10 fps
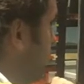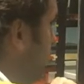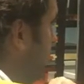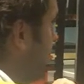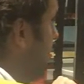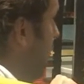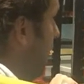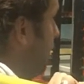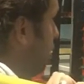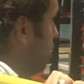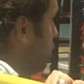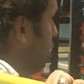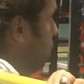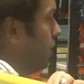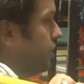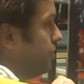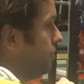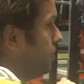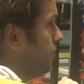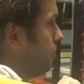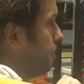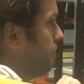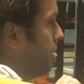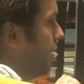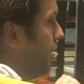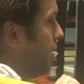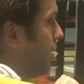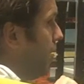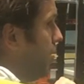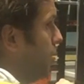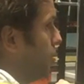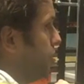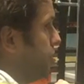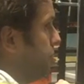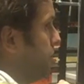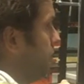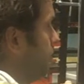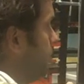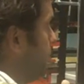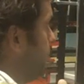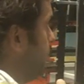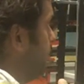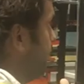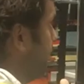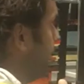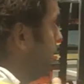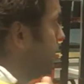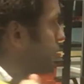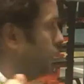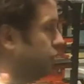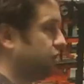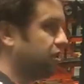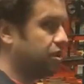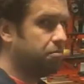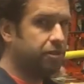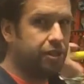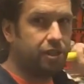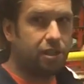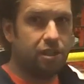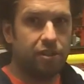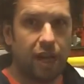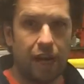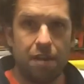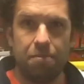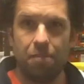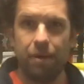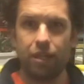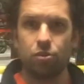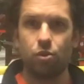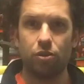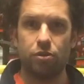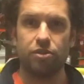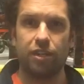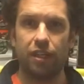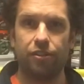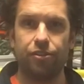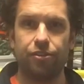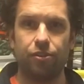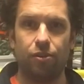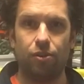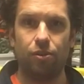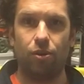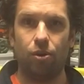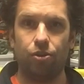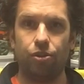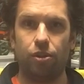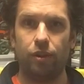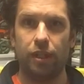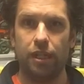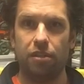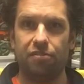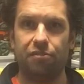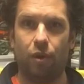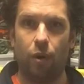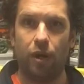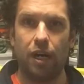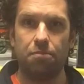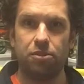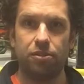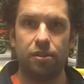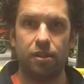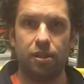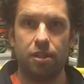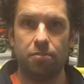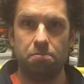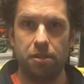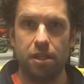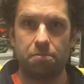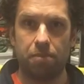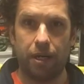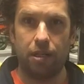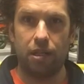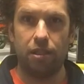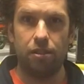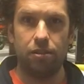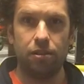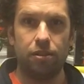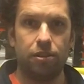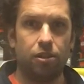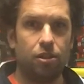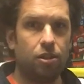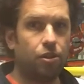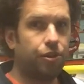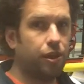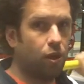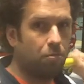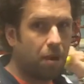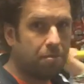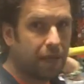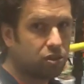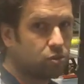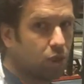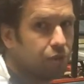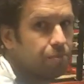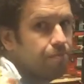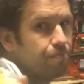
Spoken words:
would be high on the shoulders and high on the trapezius. So you see immediately the high bar back squat results also in the forearms being parallel. The low bar back squat